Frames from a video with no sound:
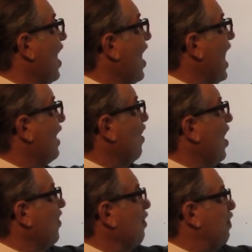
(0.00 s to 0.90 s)
And
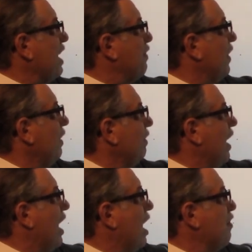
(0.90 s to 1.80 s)
all the people,
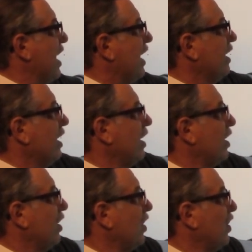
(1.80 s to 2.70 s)
amen,
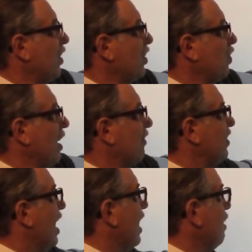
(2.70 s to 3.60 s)
12
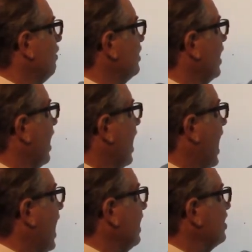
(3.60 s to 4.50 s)
times,
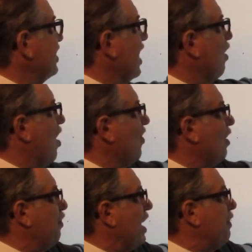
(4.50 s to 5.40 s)
and said all
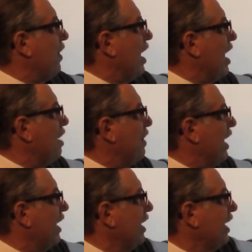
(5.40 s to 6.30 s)
the people,
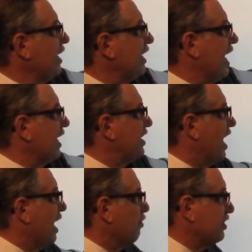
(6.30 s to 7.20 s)
amen, 10
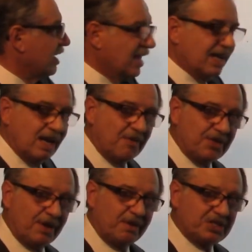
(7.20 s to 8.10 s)
times. Now, for
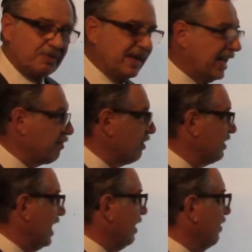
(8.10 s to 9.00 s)
those who read Hebrew,
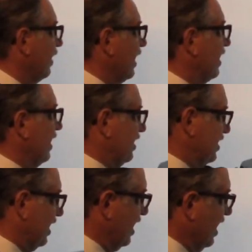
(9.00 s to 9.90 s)
take a look at
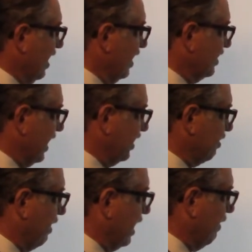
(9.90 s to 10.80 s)
this
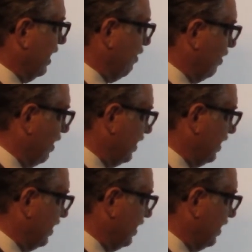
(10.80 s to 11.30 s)
section right here in Hebrew.